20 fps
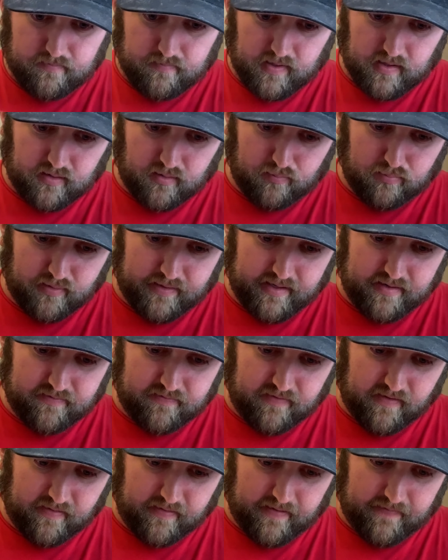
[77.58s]
my little blade
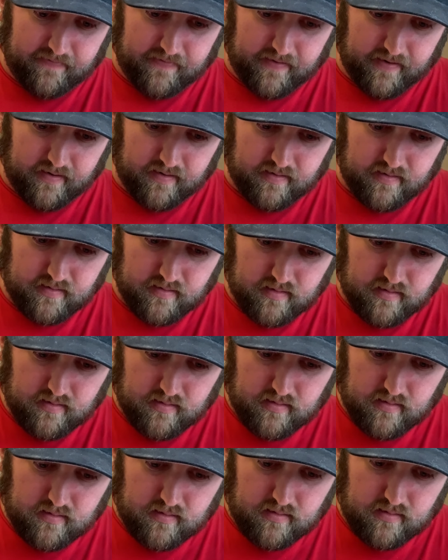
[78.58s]
fell out there.
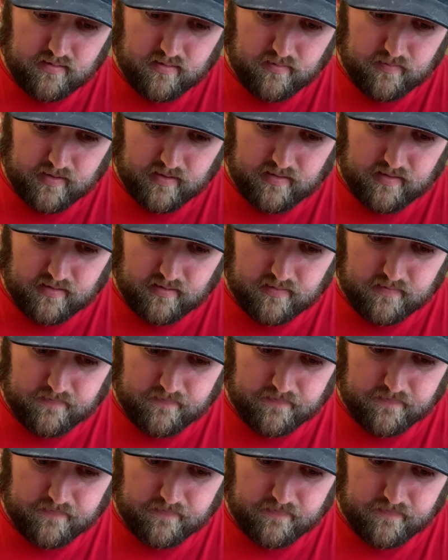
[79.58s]
No big deal.
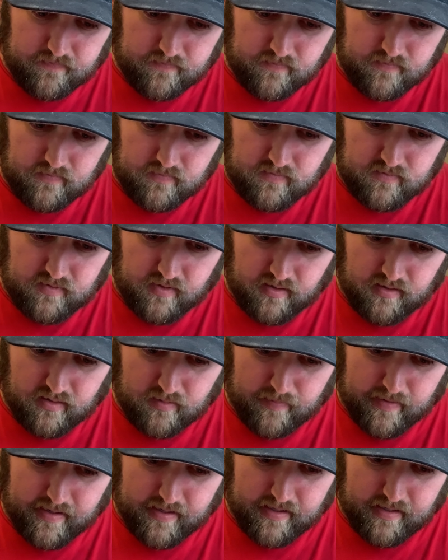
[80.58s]
Tuck her
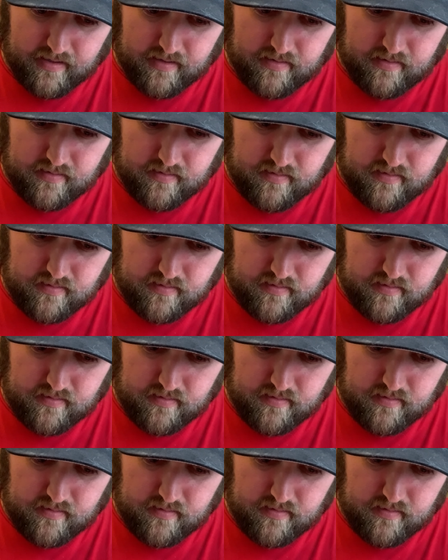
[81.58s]
back in.